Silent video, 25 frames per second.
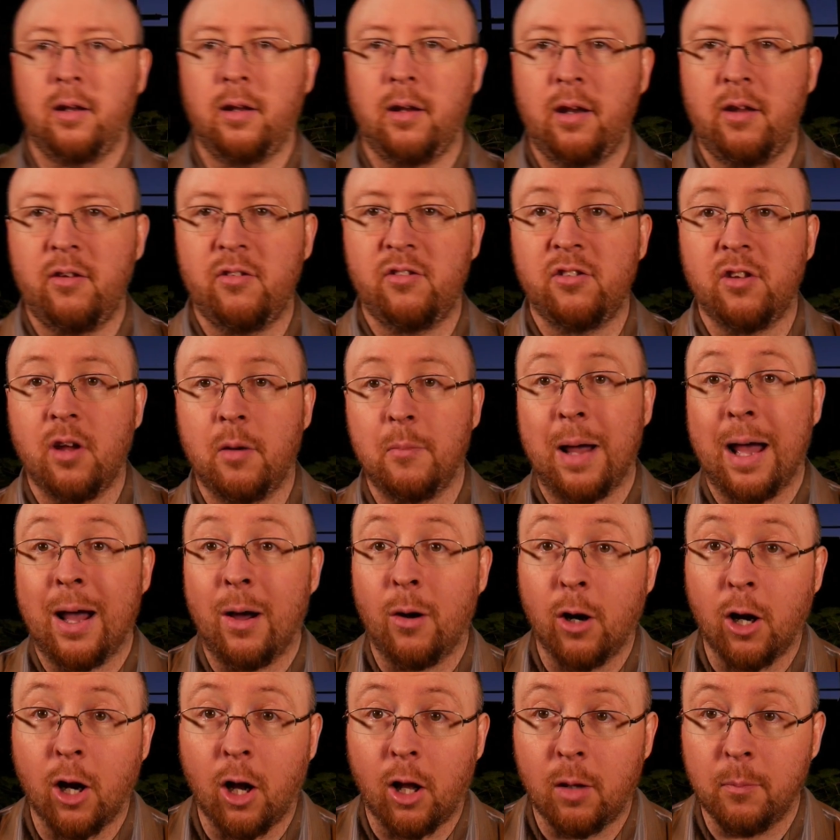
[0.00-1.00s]
is somehow
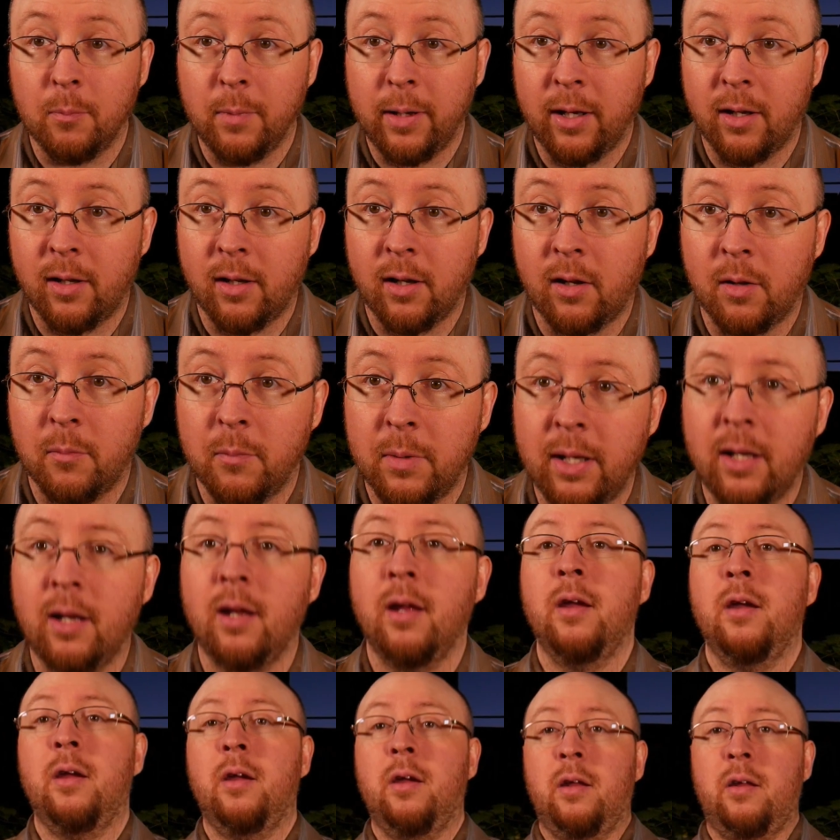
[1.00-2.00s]
calming a little bit,
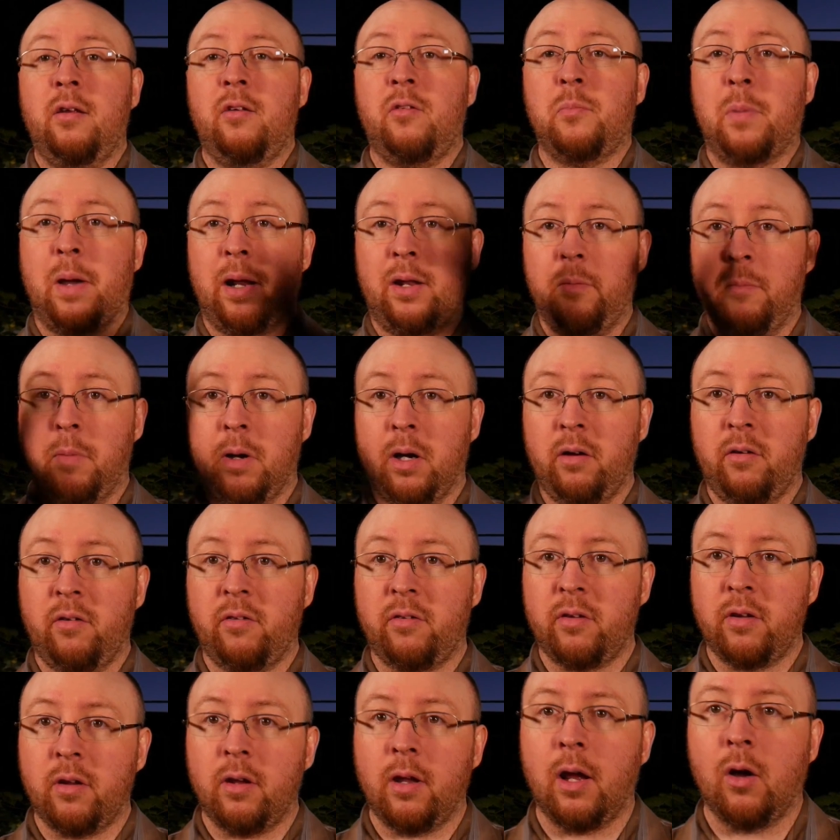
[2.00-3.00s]
despite the
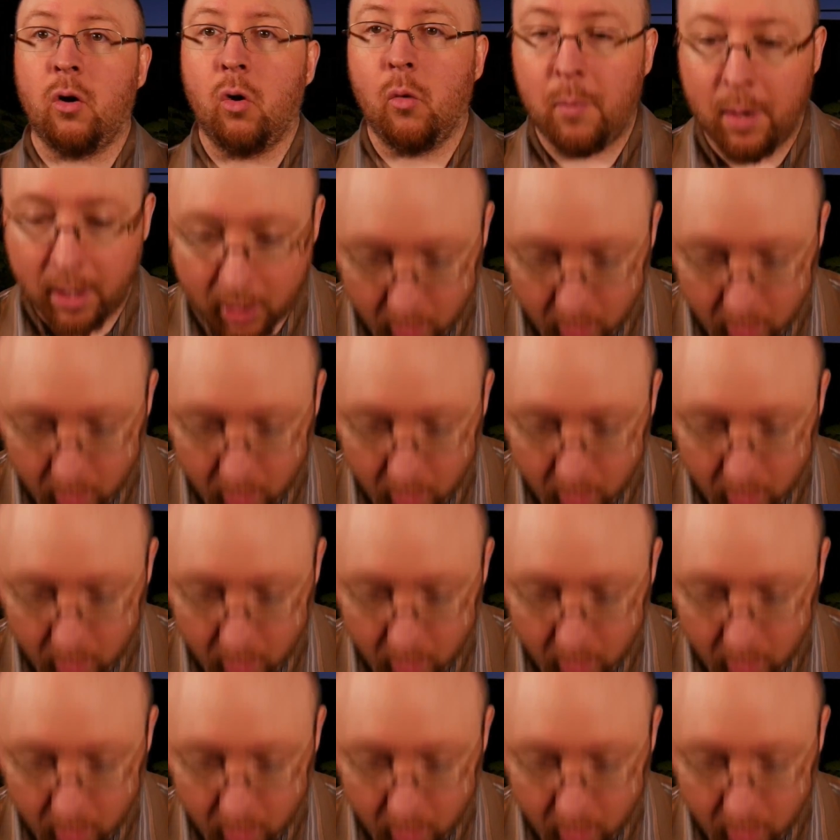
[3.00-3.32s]
bugs. I hope I